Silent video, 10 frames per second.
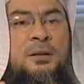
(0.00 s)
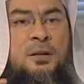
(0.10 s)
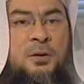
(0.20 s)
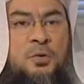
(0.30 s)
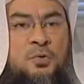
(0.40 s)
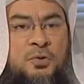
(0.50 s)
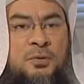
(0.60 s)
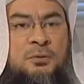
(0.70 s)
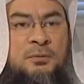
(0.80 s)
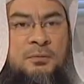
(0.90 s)

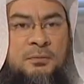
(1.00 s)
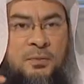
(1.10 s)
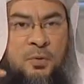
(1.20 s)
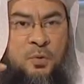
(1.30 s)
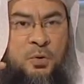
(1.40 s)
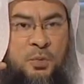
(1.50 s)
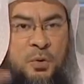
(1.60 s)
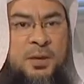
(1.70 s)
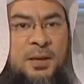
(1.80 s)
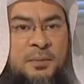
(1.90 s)
those who were
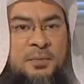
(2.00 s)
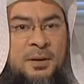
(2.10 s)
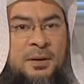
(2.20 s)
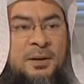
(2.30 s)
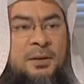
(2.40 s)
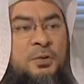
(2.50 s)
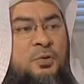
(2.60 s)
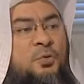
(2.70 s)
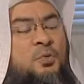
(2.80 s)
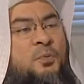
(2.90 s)
with him
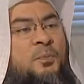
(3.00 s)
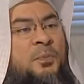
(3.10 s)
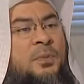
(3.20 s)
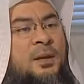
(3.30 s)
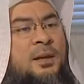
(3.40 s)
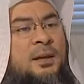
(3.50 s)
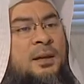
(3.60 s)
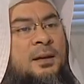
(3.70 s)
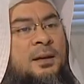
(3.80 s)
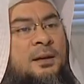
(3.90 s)
to
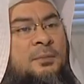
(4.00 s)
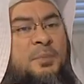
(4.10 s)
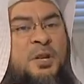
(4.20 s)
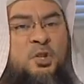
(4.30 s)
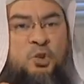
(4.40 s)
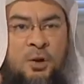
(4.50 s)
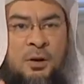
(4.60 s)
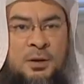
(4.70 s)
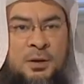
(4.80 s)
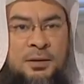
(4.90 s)
be
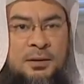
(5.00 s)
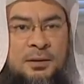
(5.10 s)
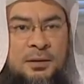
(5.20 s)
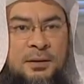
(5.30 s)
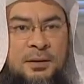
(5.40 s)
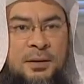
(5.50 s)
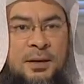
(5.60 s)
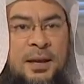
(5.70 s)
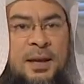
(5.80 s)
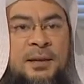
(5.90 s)
stronger.
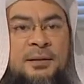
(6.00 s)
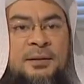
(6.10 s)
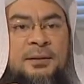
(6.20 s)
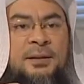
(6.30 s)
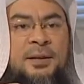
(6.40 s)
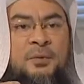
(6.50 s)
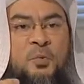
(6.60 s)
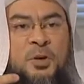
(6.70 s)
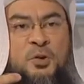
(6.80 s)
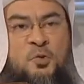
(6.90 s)
And when